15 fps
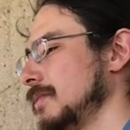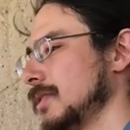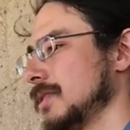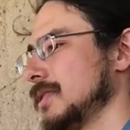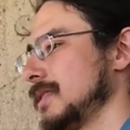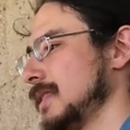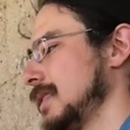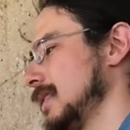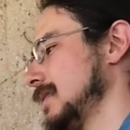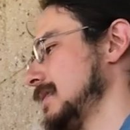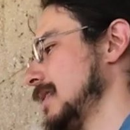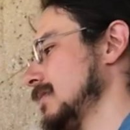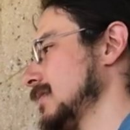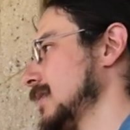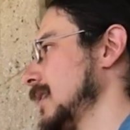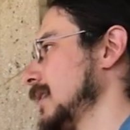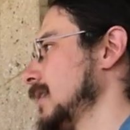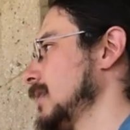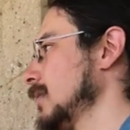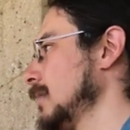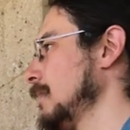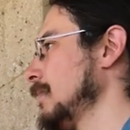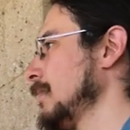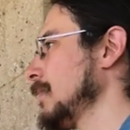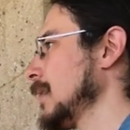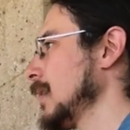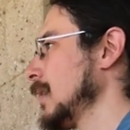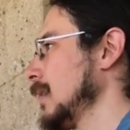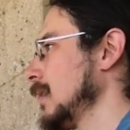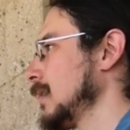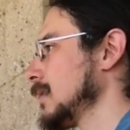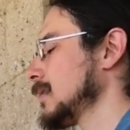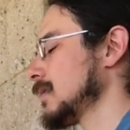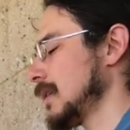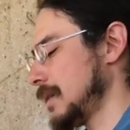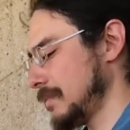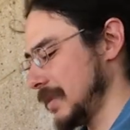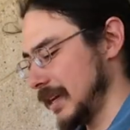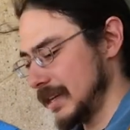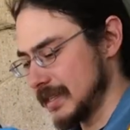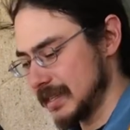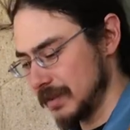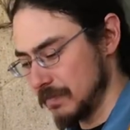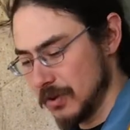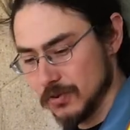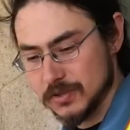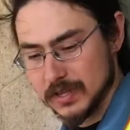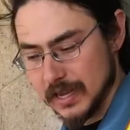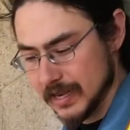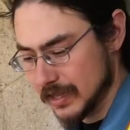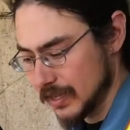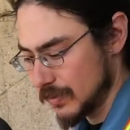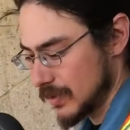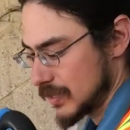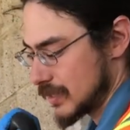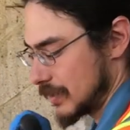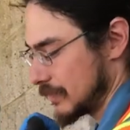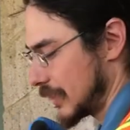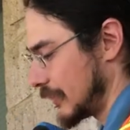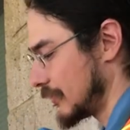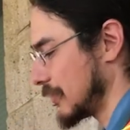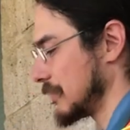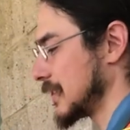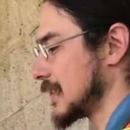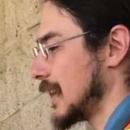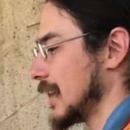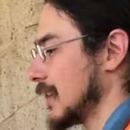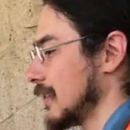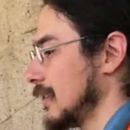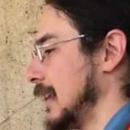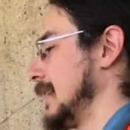You can see that it's outside here. So that means it most likely was something from the tire.